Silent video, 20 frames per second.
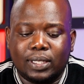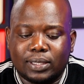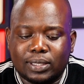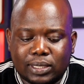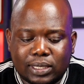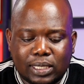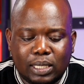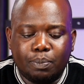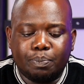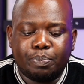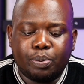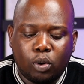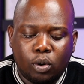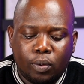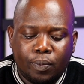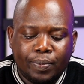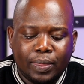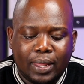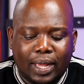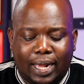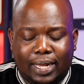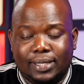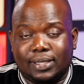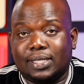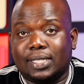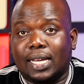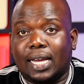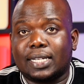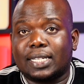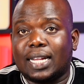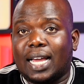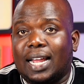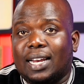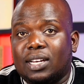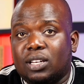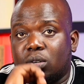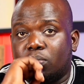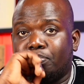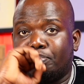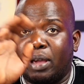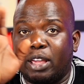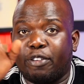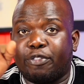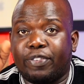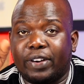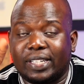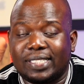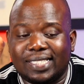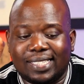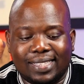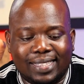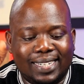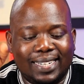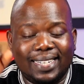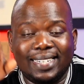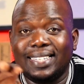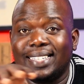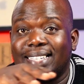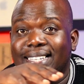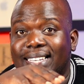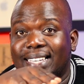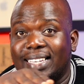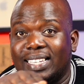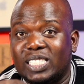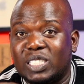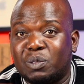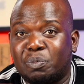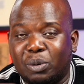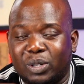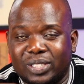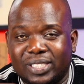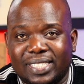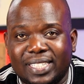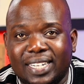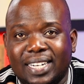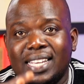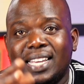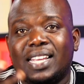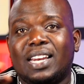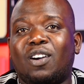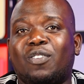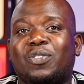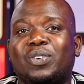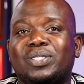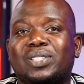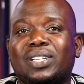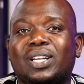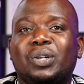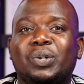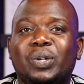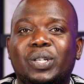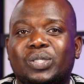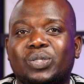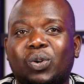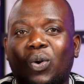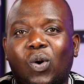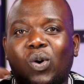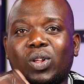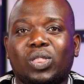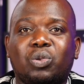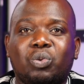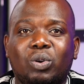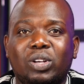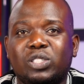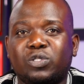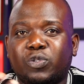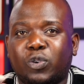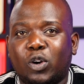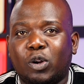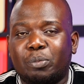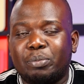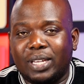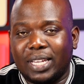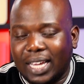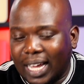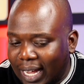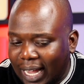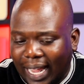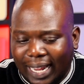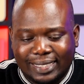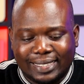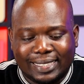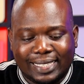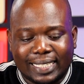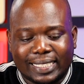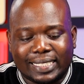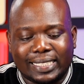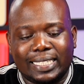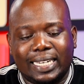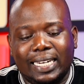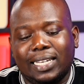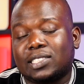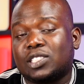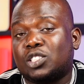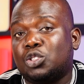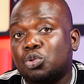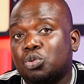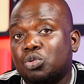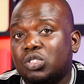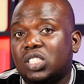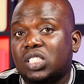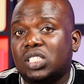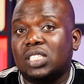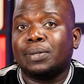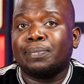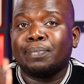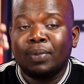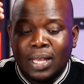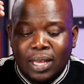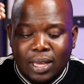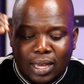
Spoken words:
Simple as that, and my first thread is posted. Now, of course, you can always go on Threads. Follow me at TechSelectUG.